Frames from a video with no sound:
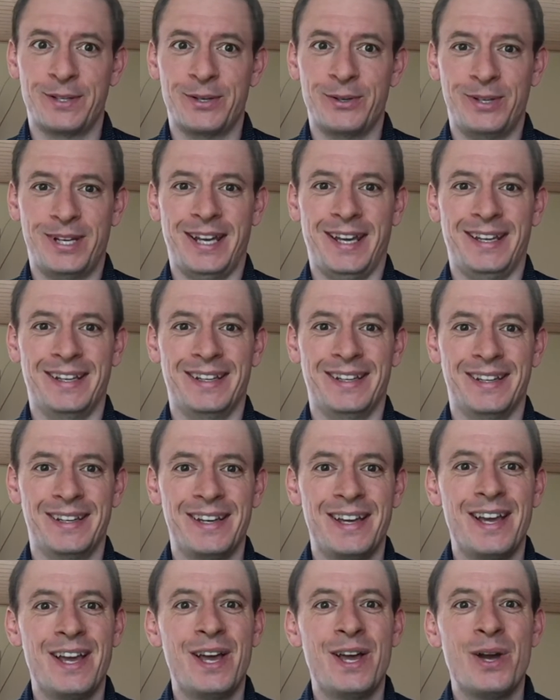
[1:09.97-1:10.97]
Okay,
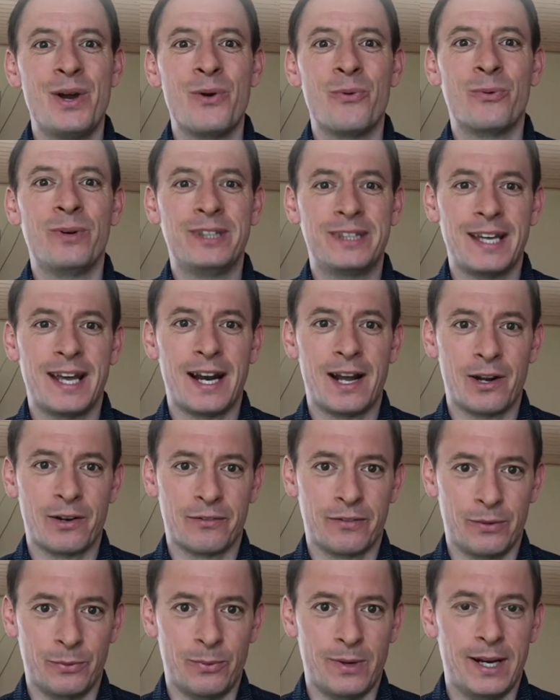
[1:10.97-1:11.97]
with that out
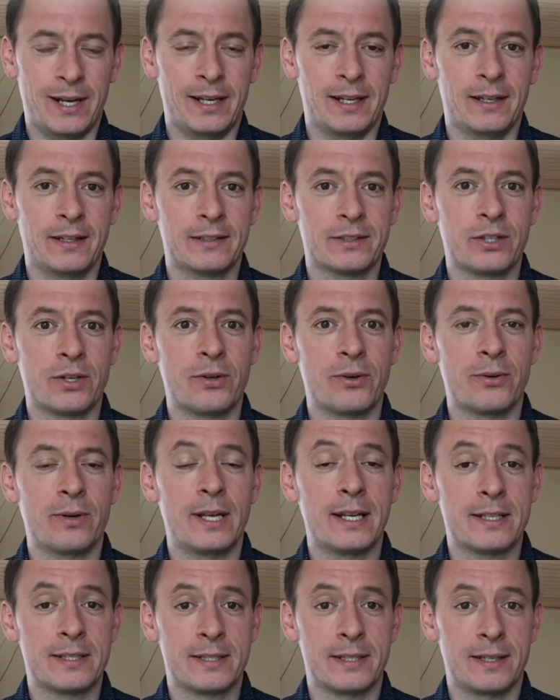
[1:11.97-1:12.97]
of the way, so
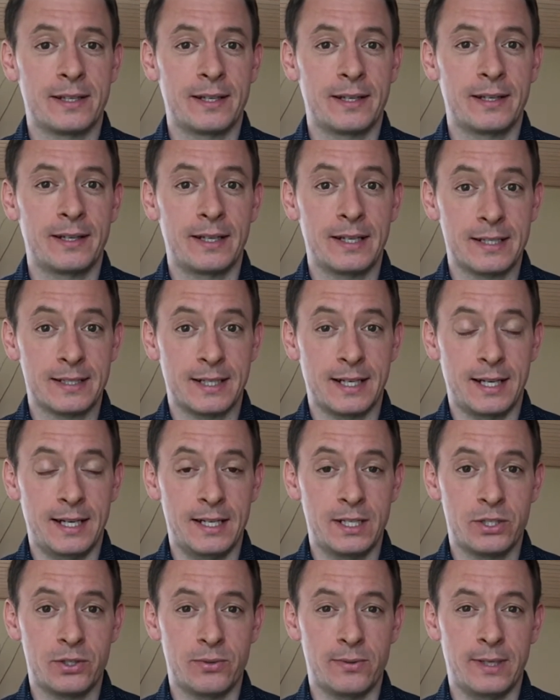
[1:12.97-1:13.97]
let's get
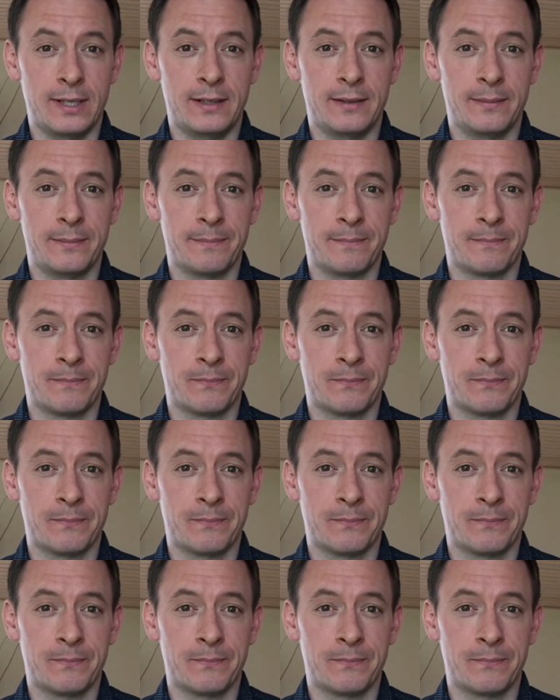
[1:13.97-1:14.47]
into it.